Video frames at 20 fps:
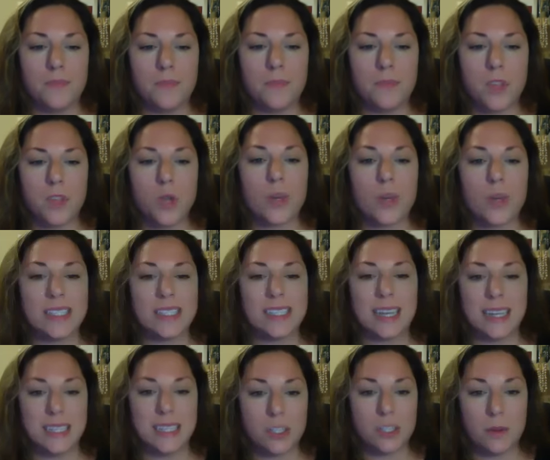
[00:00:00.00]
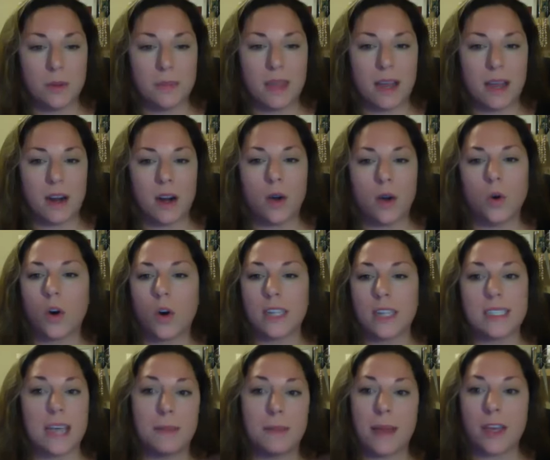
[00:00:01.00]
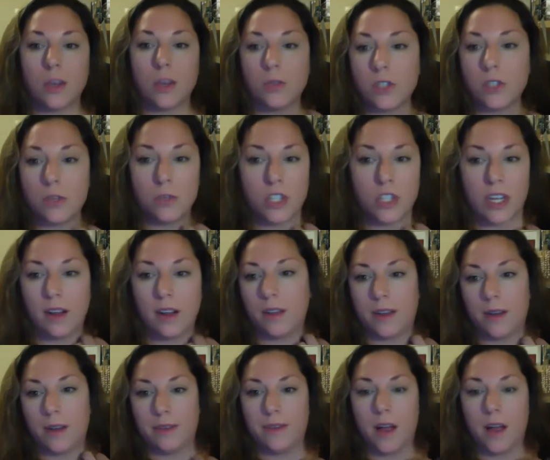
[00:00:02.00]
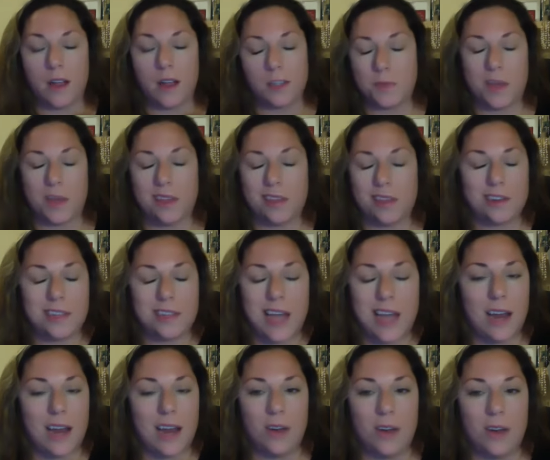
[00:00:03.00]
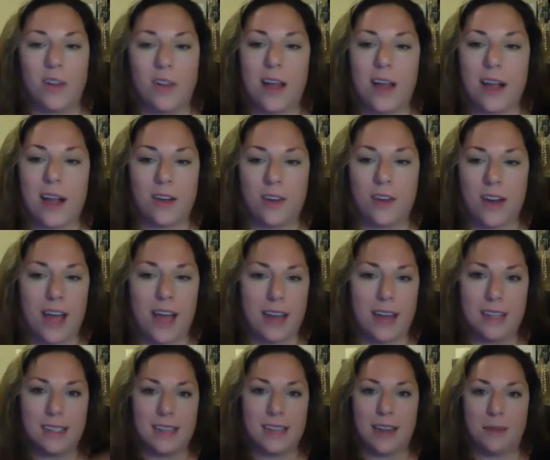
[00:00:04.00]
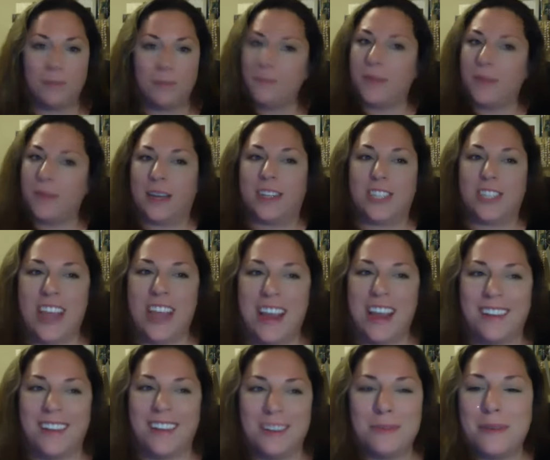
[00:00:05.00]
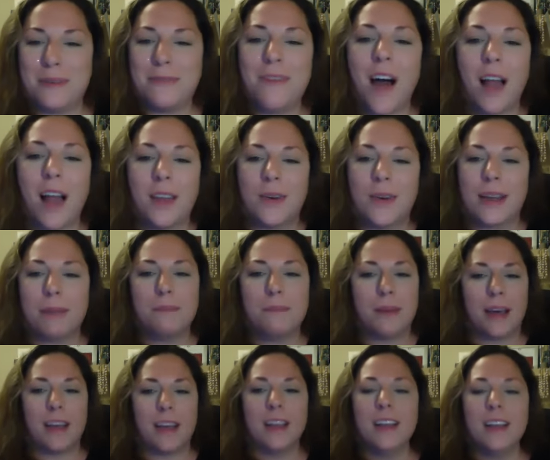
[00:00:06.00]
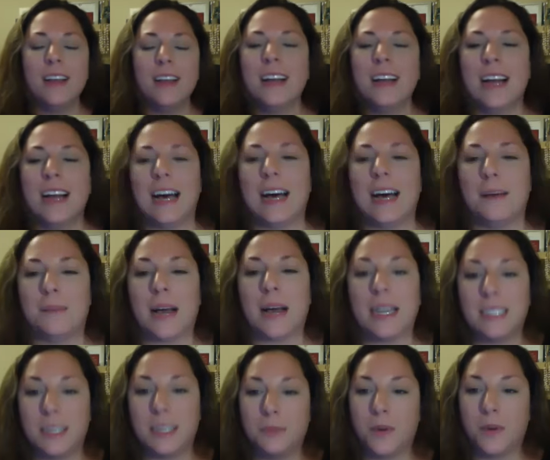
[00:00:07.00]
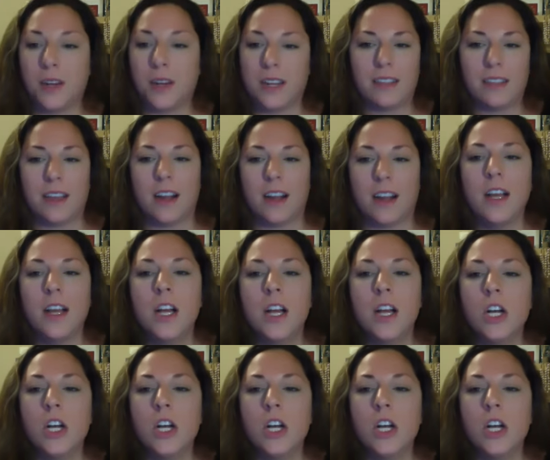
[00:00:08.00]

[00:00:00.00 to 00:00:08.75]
you can send it to them there, or it's on my YouTube channel if anyone follows me. There's not a whole lot going on. It's not a big channel to be following, but I did put it in there.